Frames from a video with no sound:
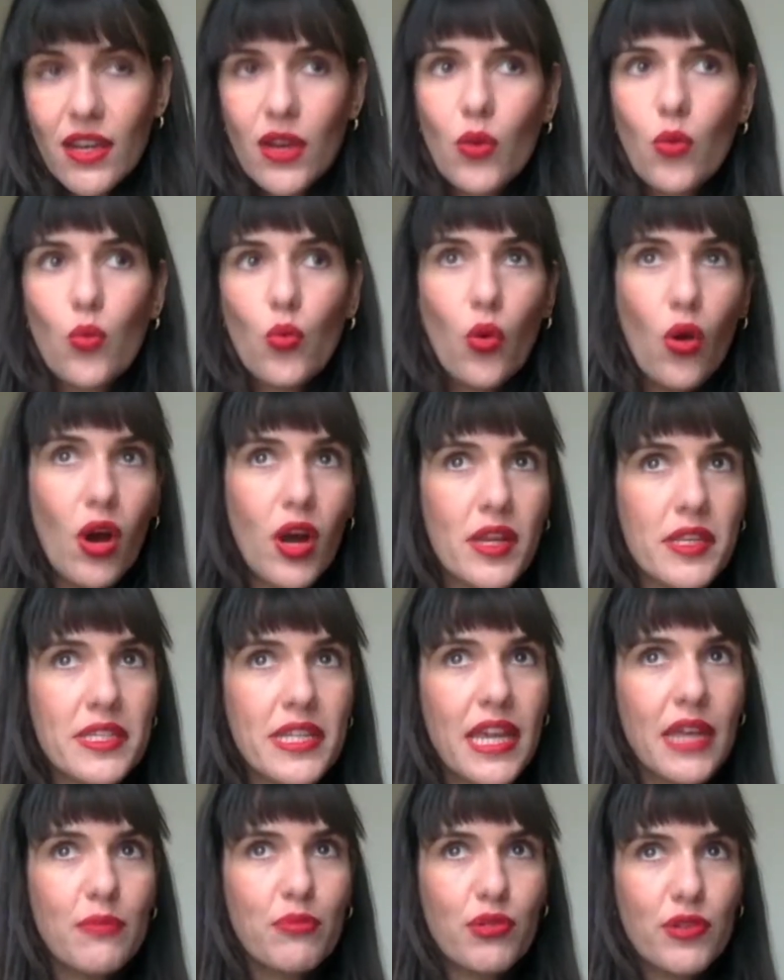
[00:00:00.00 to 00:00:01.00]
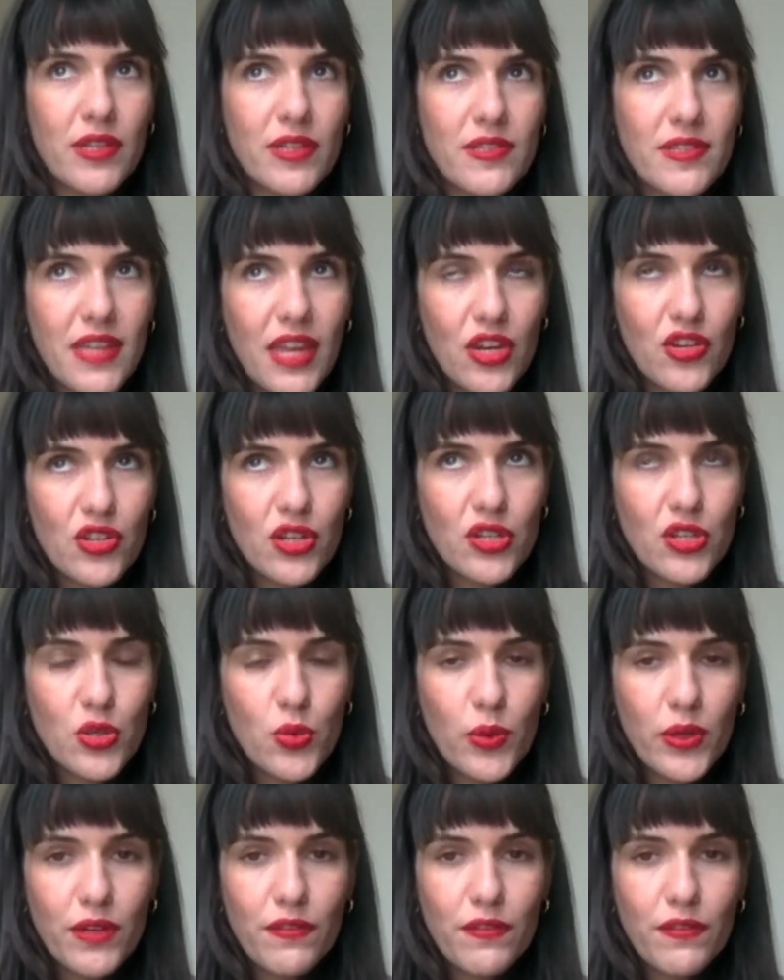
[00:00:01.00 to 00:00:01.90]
What in pronunciation do you want to